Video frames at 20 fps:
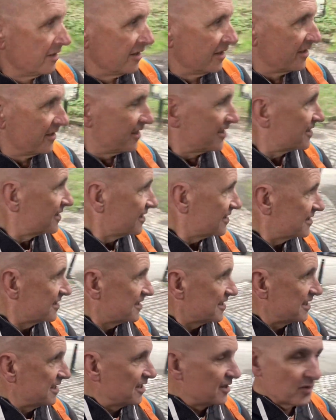This is
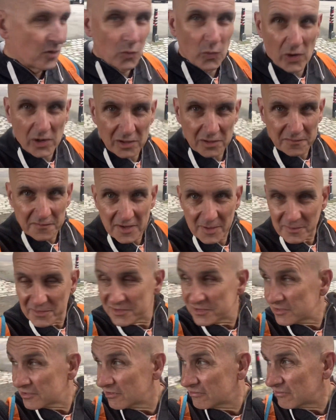the world
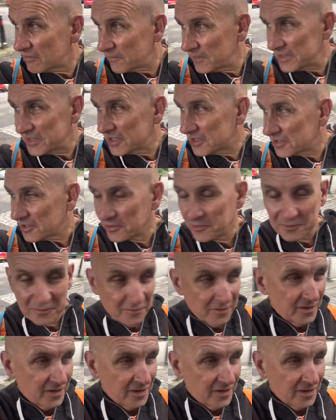famous graffiti tunnel.